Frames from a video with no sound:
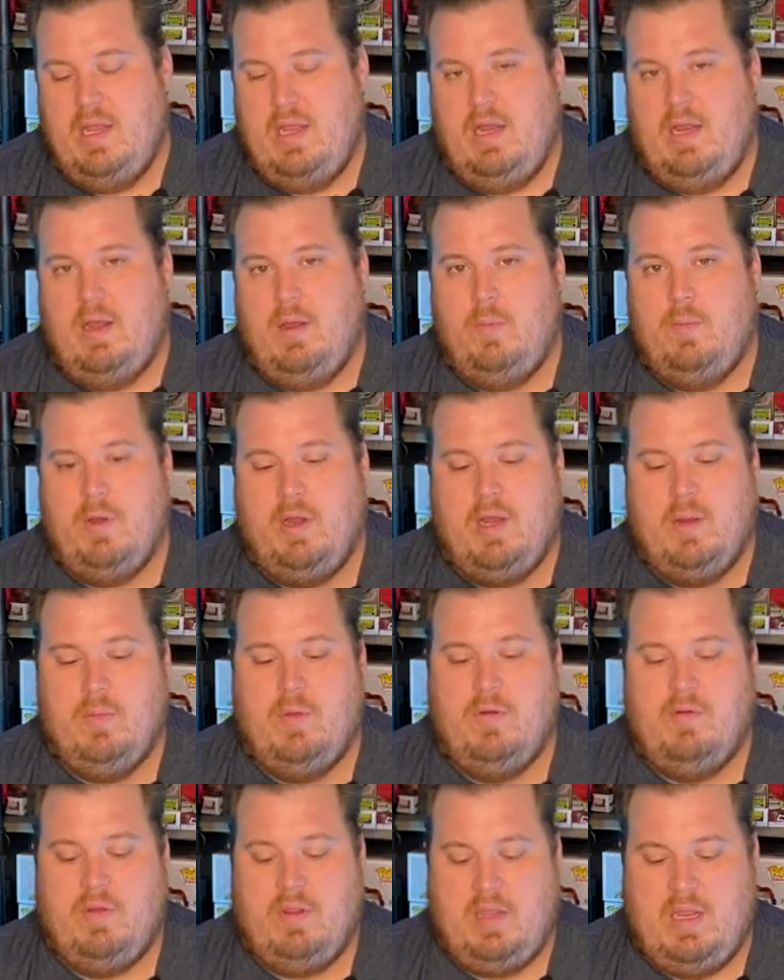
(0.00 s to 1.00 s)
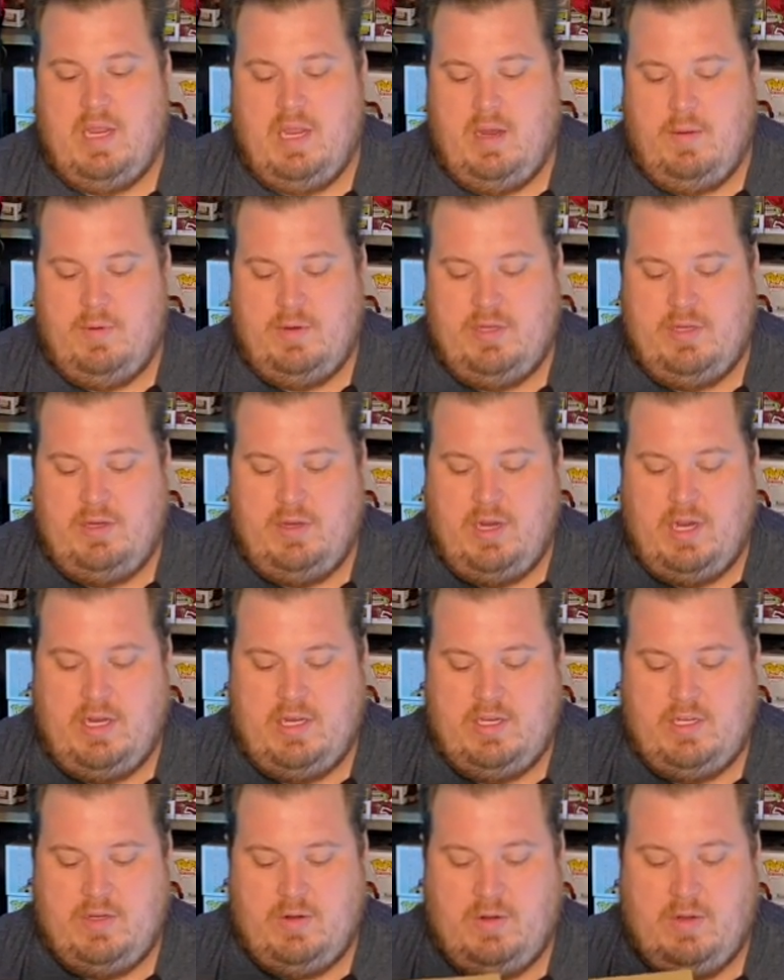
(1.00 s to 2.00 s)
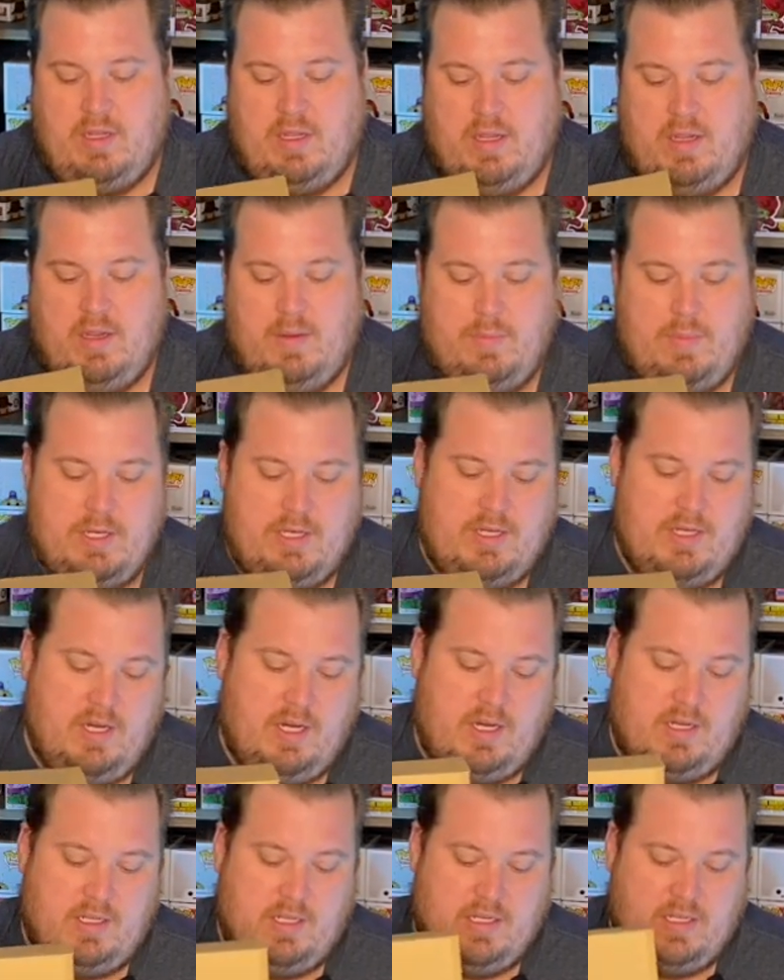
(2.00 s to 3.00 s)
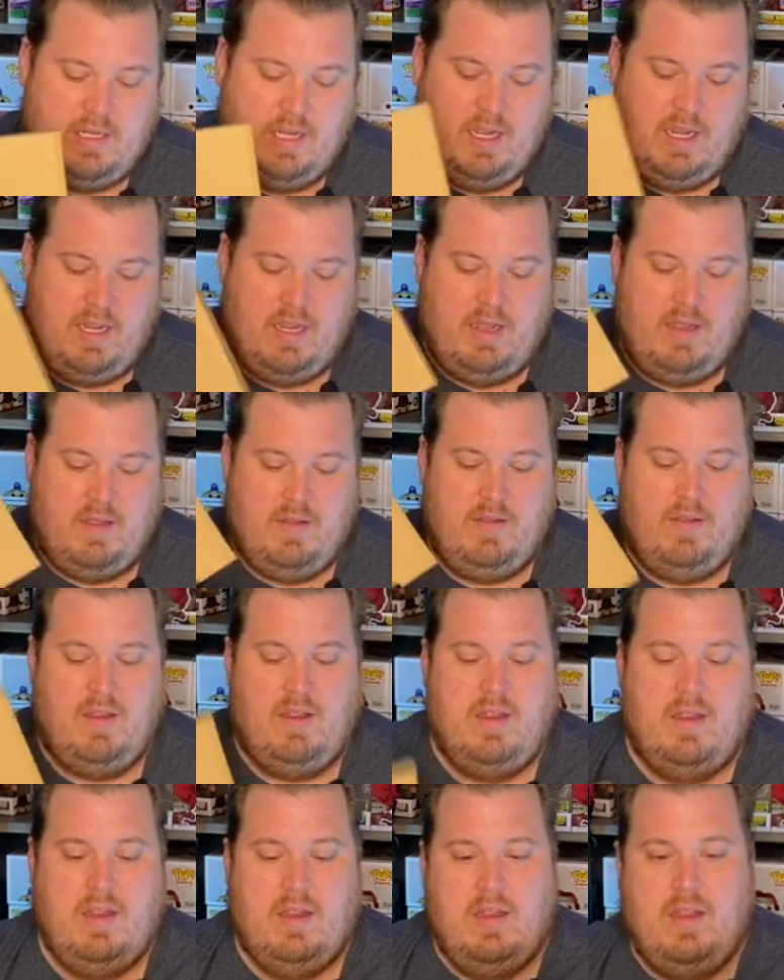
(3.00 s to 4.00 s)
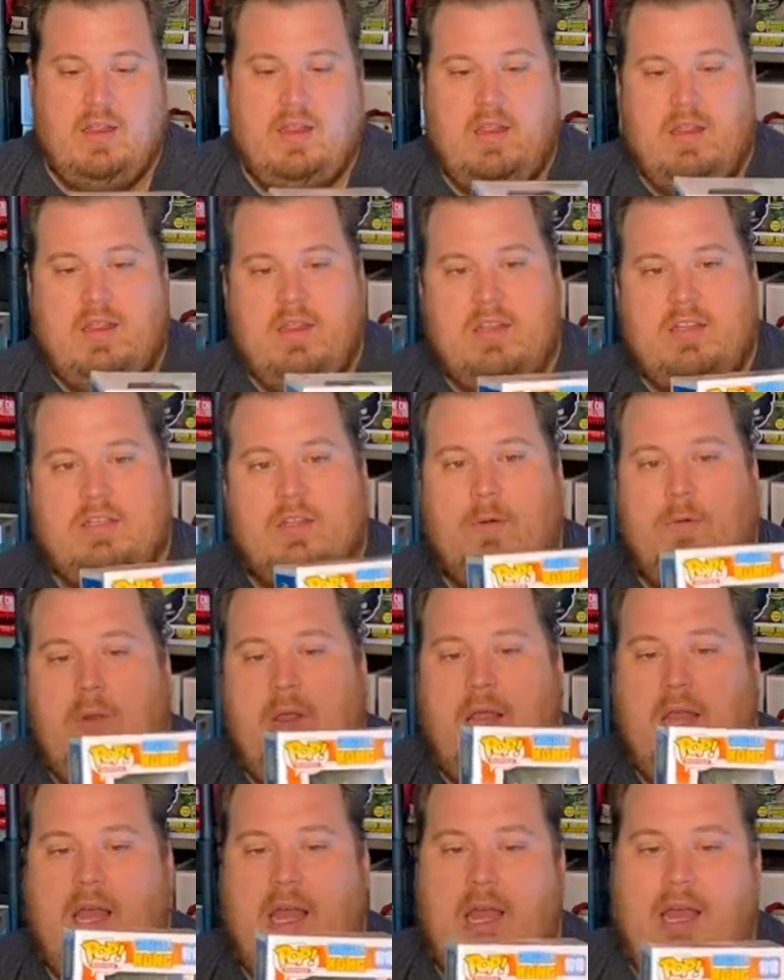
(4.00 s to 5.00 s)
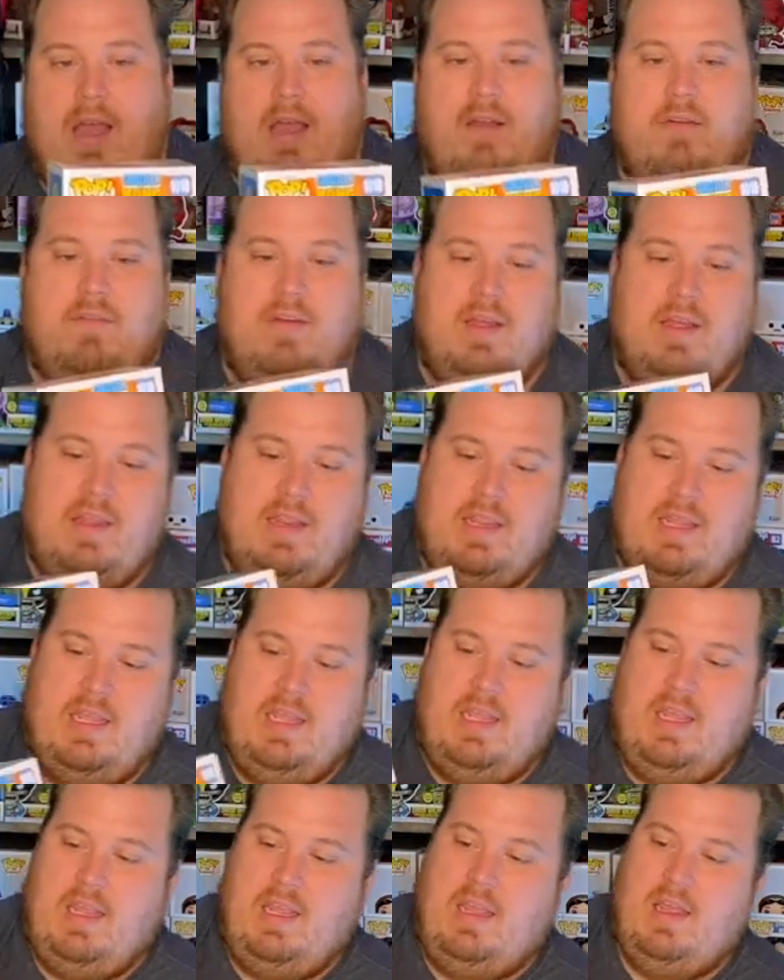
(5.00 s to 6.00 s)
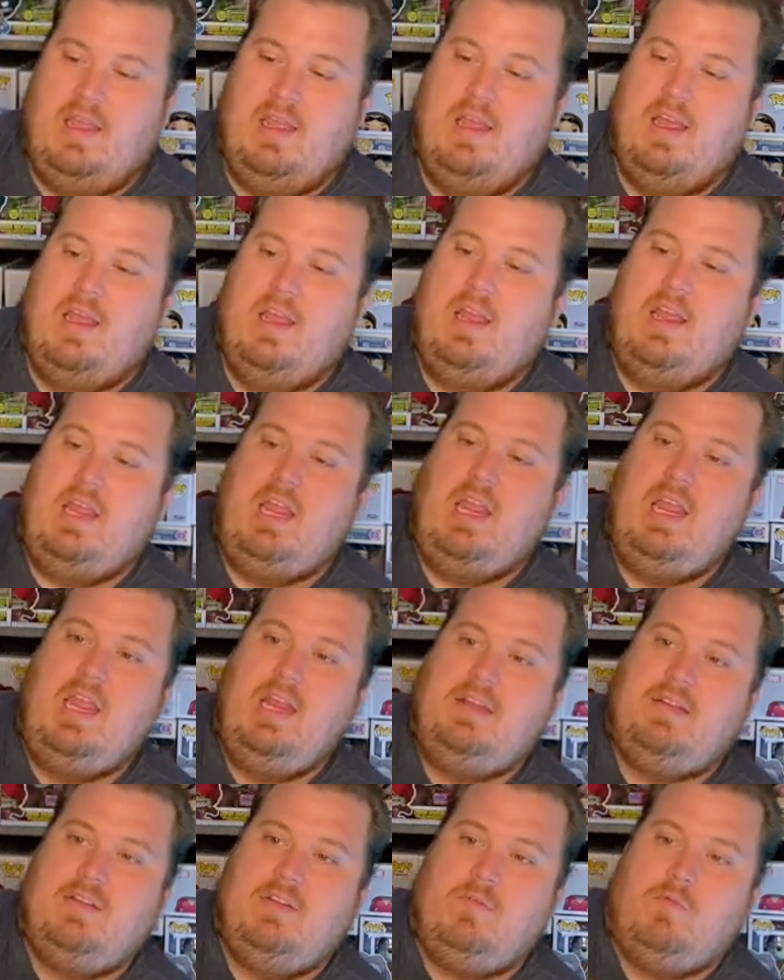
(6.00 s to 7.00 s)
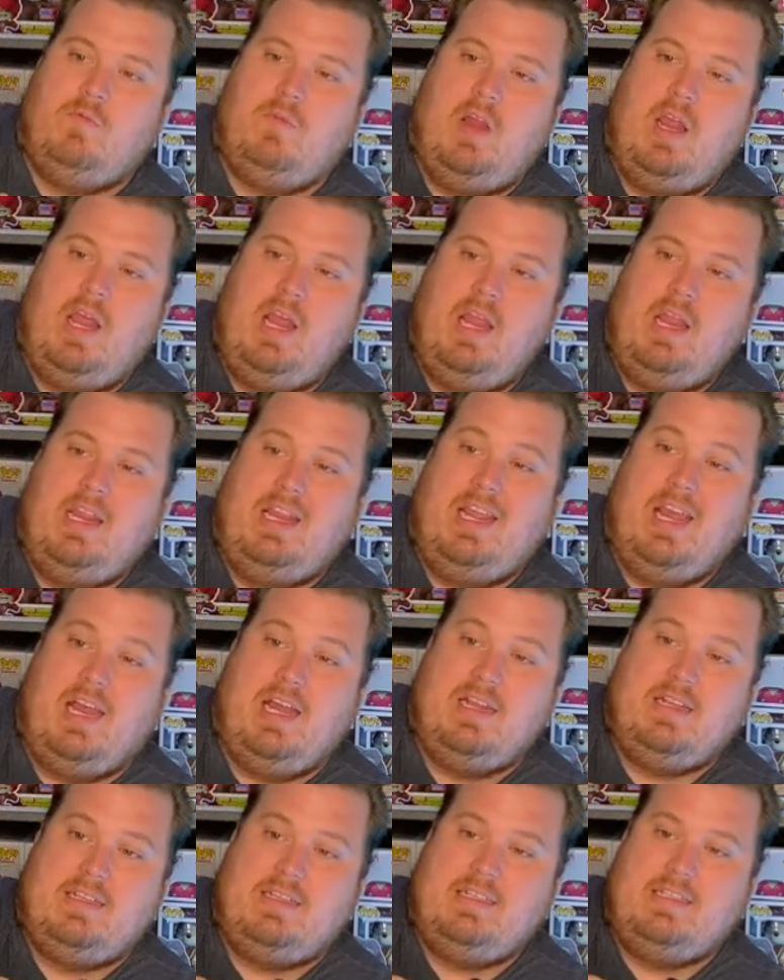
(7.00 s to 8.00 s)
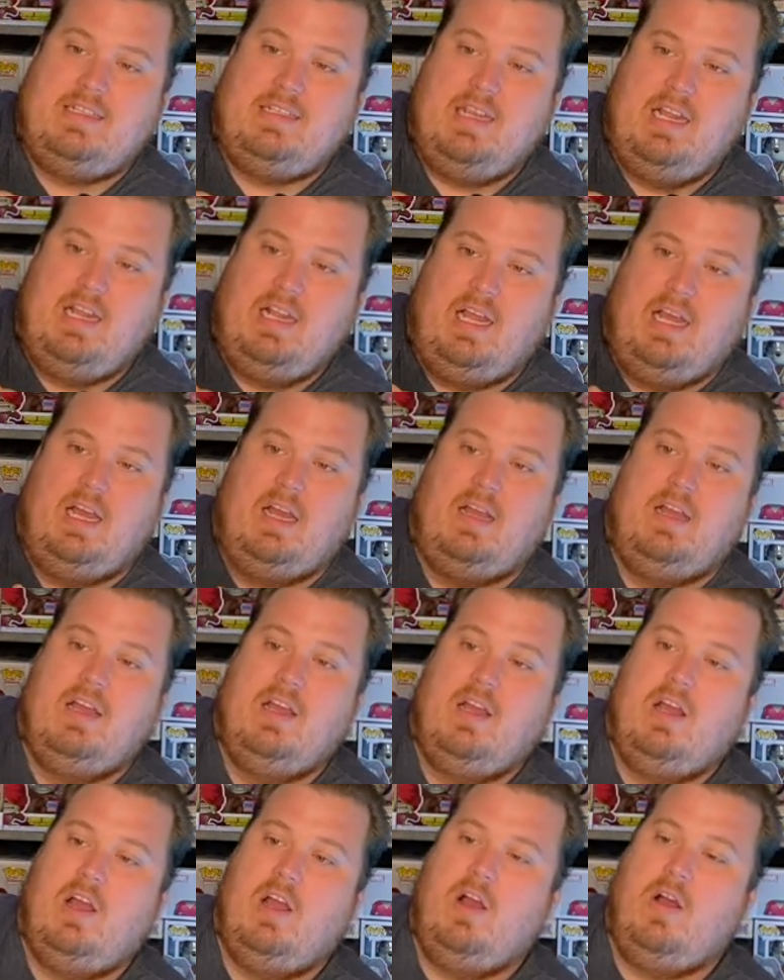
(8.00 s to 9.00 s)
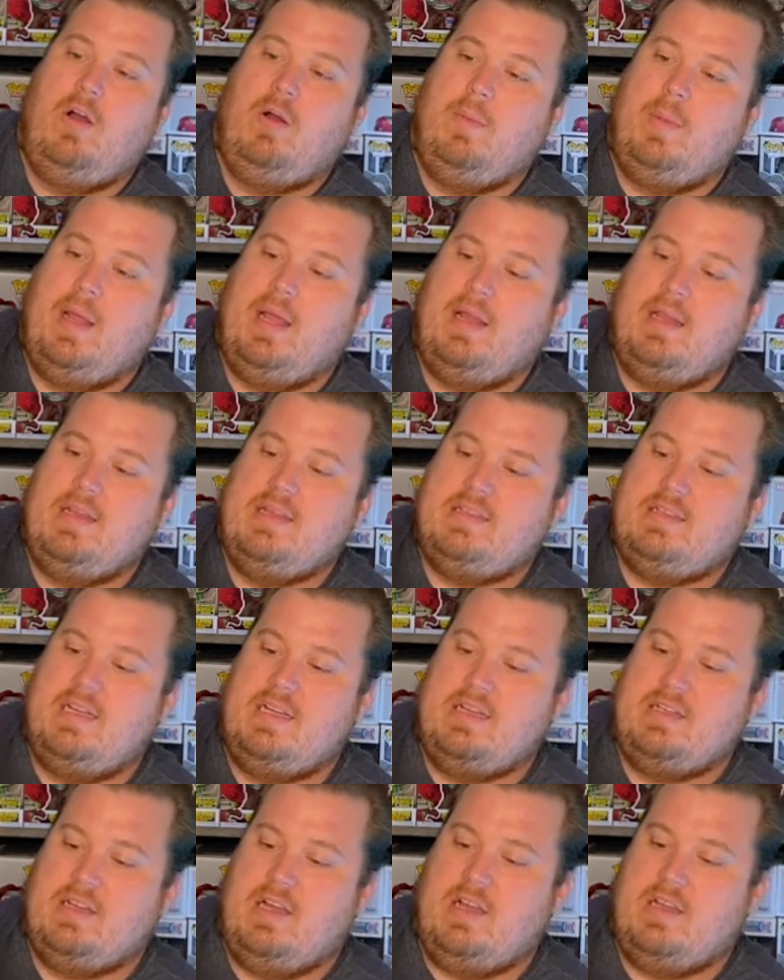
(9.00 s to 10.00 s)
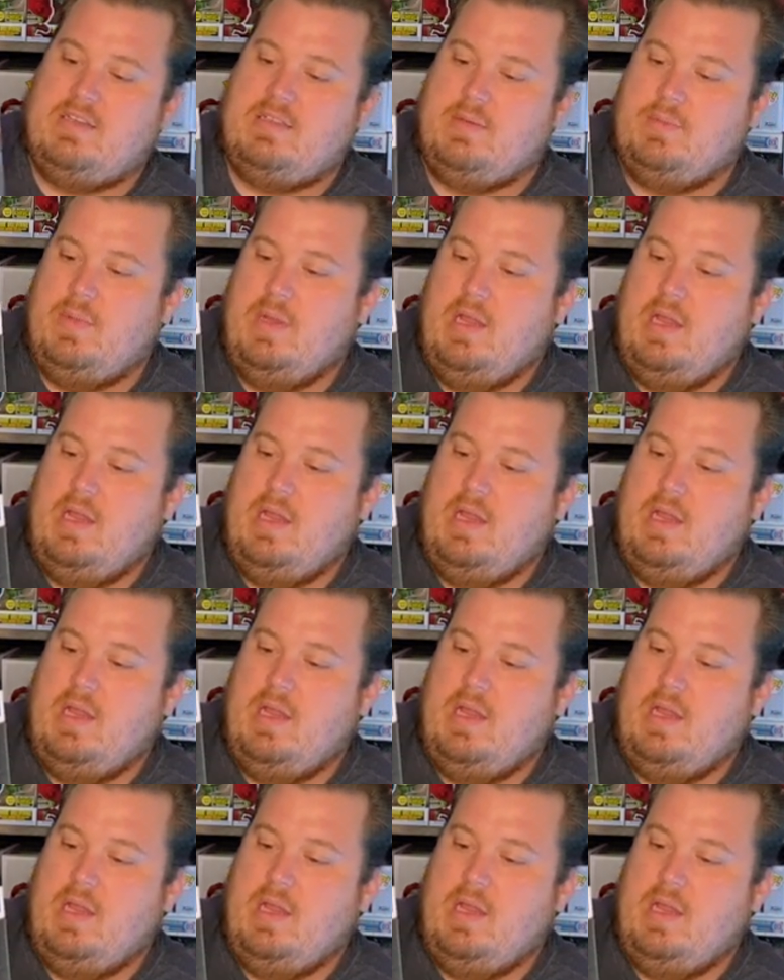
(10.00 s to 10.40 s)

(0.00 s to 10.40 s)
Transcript: I'll bring him over to the camera to you guys shortly. But check this guy out. So we have the Heat Ray Godzilla. Oh, man, this thing's awesome.